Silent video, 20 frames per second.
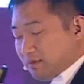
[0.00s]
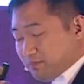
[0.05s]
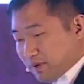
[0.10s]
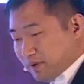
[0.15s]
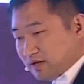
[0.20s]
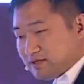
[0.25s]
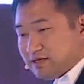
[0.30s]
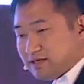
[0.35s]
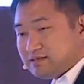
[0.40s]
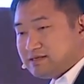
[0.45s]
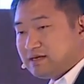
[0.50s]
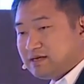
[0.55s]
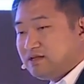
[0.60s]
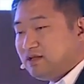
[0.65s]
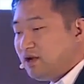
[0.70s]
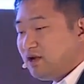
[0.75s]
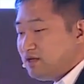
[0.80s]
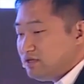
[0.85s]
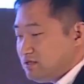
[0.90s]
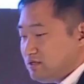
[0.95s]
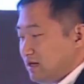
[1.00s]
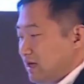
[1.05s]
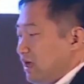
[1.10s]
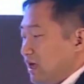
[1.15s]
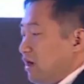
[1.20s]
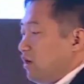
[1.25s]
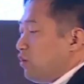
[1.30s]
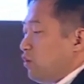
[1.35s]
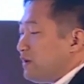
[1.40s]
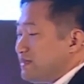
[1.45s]
blockchain technology
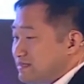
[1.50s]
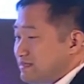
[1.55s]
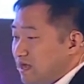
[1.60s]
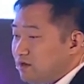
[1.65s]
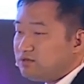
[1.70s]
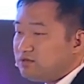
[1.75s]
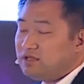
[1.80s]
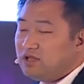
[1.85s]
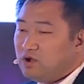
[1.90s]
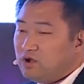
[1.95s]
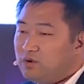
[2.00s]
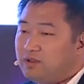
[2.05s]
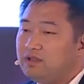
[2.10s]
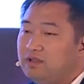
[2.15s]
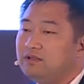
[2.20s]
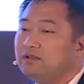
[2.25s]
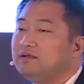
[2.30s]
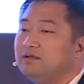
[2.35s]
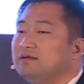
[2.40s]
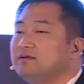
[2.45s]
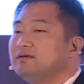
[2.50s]
without knowing